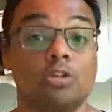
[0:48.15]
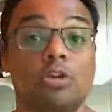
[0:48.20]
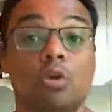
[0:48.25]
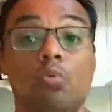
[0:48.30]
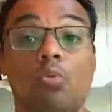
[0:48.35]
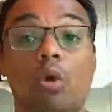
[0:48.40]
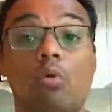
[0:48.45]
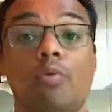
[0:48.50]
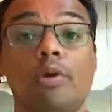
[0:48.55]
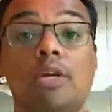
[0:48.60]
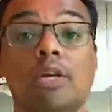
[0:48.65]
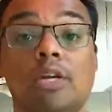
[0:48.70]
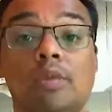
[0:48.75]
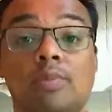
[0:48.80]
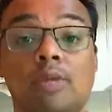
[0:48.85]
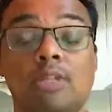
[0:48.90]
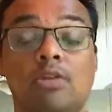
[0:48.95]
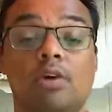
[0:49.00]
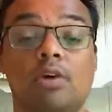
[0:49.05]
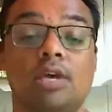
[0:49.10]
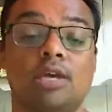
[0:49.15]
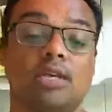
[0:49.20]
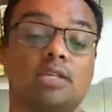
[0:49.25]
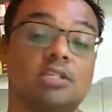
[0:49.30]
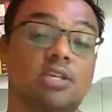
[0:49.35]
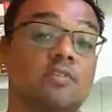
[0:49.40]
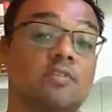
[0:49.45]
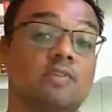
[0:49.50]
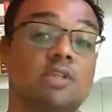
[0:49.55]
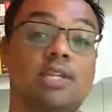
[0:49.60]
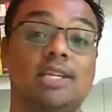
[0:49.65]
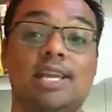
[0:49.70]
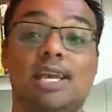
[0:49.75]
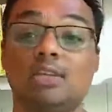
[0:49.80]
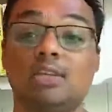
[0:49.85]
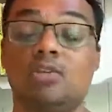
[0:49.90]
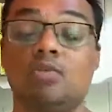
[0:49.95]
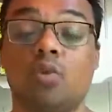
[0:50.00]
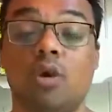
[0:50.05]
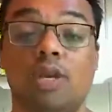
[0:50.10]
So what we're going to be doing is over the
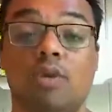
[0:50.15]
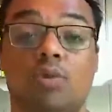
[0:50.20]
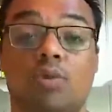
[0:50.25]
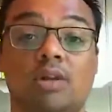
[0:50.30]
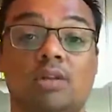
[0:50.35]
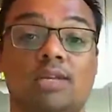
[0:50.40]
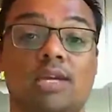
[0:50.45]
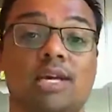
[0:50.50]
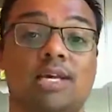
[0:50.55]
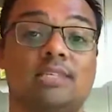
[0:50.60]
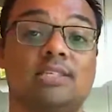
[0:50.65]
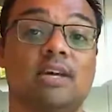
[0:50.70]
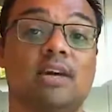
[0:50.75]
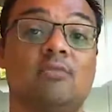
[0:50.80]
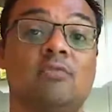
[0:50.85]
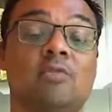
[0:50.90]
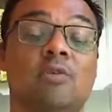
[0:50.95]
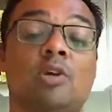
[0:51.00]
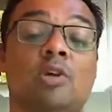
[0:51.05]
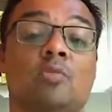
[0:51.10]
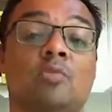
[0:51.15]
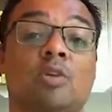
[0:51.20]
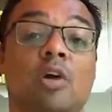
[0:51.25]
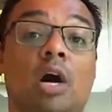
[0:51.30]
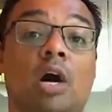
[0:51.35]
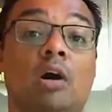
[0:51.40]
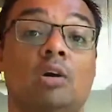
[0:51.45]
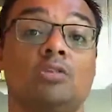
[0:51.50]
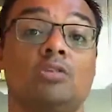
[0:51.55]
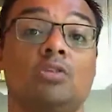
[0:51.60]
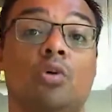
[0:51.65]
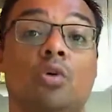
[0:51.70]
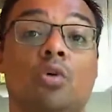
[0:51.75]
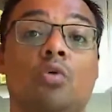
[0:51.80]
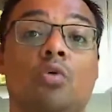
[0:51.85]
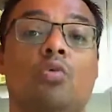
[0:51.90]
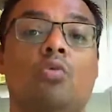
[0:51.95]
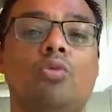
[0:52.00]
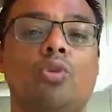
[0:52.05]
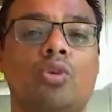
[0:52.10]
next 21 days, I'm going to answer
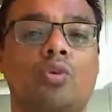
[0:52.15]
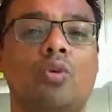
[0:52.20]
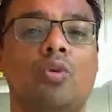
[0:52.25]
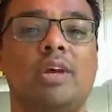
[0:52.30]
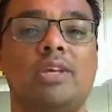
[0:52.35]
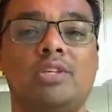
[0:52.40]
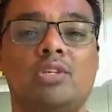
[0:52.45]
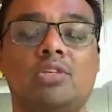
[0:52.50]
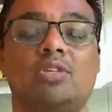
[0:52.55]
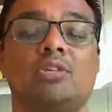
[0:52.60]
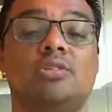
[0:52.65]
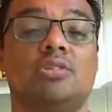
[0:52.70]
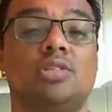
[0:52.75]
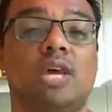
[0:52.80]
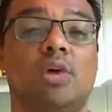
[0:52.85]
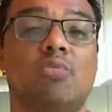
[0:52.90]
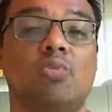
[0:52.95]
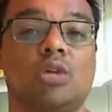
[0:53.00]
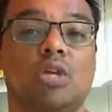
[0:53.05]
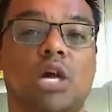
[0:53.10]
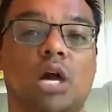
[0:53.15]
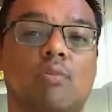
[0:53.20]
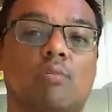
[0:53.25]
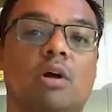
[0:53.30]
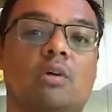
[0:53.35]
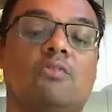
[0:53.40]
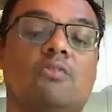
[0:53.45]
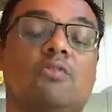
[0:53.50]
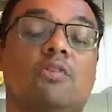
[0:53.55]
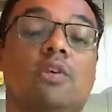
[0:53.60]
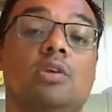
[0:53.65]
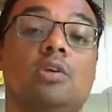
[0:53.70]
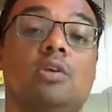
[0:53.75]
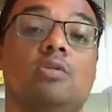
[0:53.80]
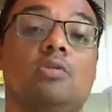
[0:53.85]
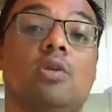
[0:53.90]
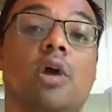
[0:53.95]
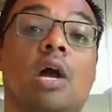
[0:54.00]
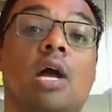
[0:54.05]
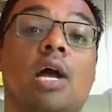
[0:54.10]
all the questions that would come up for
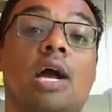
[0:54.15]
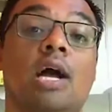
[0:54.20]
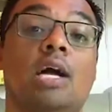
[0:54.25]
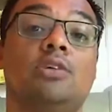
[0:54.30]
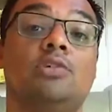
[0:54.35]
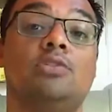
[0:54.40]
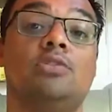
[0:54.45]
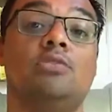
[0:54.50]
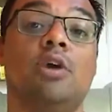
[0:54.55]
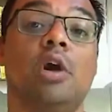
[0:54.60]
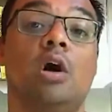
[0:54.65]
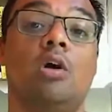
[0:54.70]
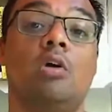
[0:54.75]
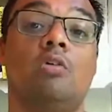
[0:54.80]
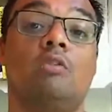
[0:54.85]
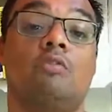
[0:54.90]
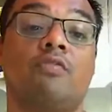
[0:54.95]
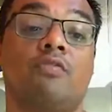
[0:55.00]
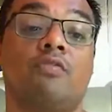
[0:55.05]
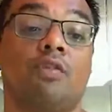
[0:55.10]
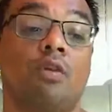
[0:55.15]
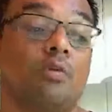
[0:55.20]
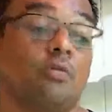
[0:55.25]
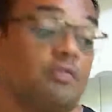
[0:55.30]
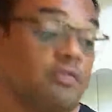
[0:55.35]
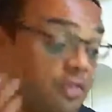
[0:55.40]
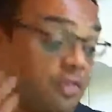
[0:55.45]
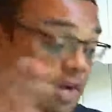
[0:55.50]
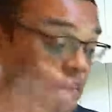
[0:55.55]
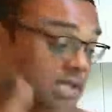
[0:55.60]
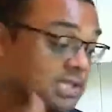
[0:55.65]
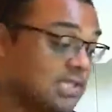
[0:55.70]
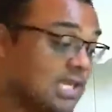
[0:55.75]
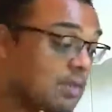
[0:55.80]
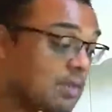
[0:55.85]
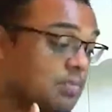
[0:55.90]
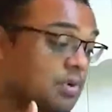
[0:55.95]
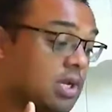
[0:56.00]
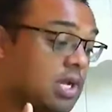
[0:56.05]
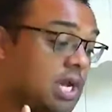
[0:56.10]
you as you go from first
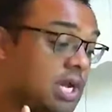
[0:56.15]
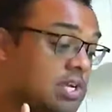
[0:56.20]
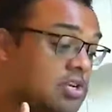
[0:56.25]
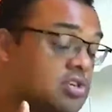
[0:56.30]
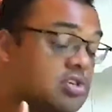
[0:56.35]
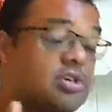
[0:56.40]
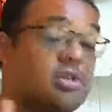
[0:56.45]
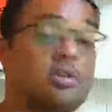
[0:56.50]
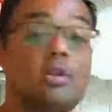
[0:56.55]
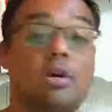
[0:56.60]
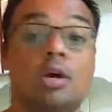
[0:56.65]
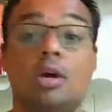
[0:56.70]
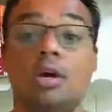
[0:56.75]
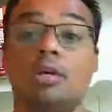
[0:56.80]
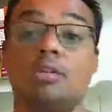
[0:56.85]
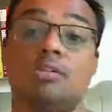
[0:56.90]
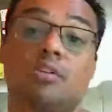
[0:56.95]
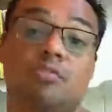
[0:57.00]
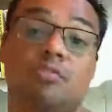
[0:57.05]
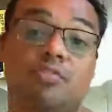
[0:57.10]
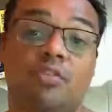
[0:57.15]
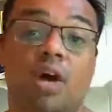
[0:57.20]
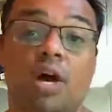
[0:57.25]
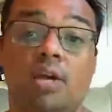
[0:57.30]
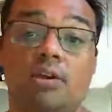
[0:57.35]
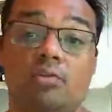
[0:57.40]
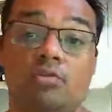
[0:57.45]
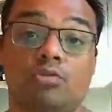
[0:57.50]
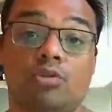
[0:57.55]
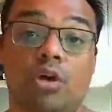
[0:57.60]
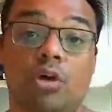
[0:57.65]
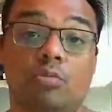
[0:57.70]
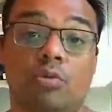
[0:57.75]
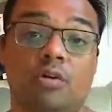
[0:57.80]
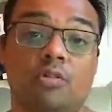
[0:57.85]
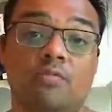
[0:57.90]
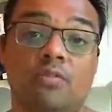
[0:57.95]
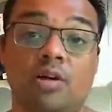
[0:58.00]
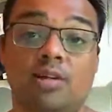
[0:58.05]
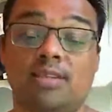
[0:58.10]
application to final job
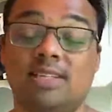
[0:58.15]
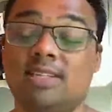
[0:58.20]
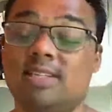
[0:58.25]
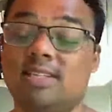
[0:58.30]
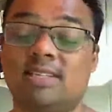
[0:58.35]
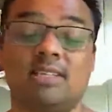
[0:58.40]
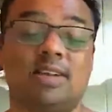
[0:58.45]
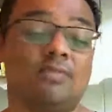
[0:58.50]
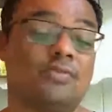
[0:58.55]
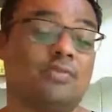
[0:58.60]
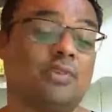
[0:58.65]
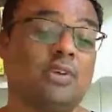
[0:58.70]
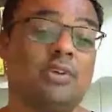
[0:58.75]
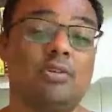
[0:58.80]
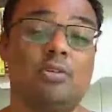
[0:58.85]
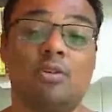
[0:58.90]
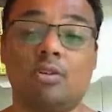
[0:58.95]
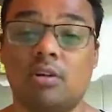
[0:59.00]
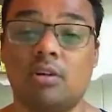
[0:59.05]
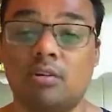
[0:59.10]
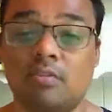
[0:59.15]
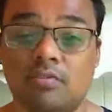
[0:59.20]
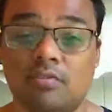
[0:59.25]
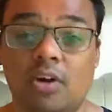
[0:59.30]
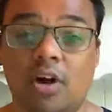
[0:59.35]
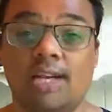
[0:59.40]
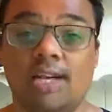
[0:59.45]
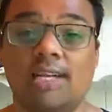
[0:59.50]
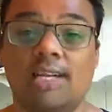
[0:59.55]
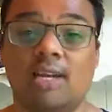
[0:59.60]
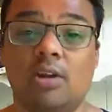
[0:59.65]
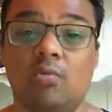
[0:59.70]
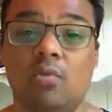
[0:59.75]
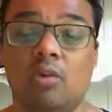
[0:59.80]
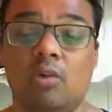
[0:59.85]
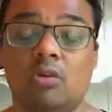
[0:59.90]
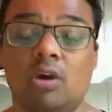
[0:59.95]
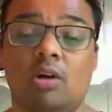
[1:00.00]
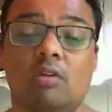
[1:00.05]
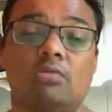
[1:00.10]
offer. This is something you're not going to find
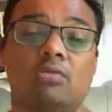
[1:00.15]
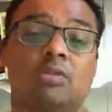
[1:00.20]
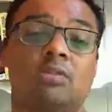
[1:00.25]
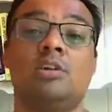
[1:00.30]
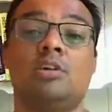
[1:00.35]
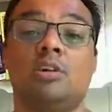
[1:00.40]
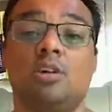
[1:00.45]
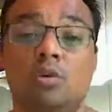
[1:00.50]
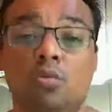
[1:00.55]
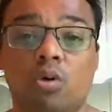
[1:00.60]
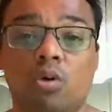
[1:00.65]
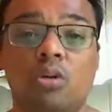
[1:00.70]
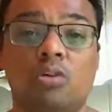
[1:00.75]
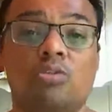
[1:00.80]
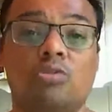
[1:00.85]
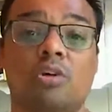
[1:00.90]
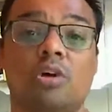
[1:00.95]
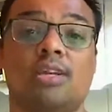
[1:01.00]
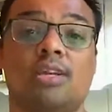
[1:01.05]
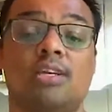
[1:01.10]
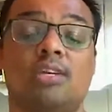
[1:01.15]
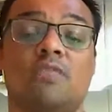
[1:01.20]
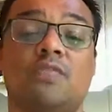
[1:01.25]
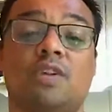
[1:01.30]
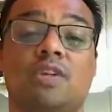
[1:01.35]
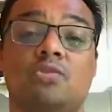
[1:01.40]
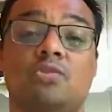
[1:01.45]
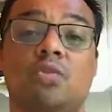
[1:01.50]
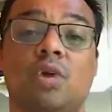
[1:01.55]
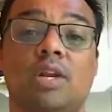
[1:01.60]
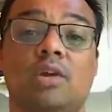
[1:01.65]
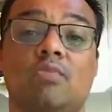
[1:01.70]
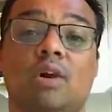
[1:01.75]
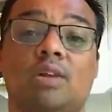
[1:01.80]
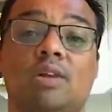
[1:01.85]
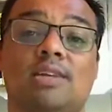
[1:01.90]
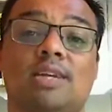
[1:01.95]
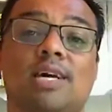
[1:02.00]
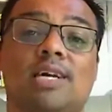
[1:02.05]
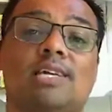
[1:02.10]
anywhere else. You're going to want to join us for the
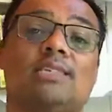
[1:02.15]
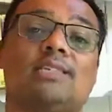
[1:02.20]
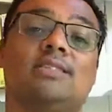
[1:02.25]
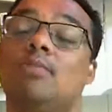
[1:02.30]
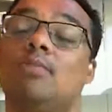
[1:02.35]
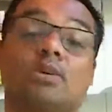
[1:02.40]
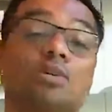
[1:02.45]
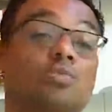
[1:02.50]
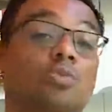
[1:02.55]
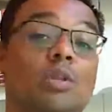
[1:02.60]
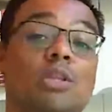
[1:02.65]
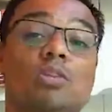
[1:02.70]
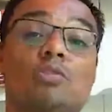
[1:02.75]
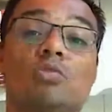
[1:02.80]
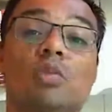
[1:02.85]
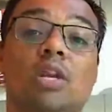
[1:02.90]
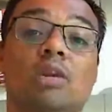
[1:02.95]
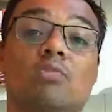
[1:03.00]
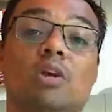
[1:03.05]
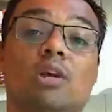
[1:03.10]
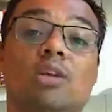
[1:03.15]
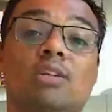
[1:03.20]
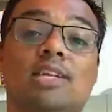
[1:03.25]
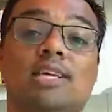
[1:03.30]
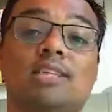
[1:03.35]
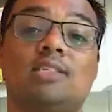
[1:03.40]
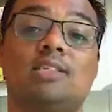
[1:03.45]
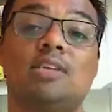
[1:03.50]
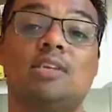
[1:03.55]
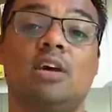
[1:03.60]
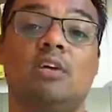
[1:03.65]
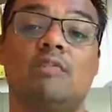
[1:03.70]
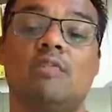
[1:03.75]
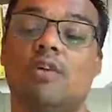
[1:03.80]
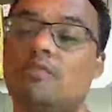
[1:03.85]
21 days, because when the 21 days is over,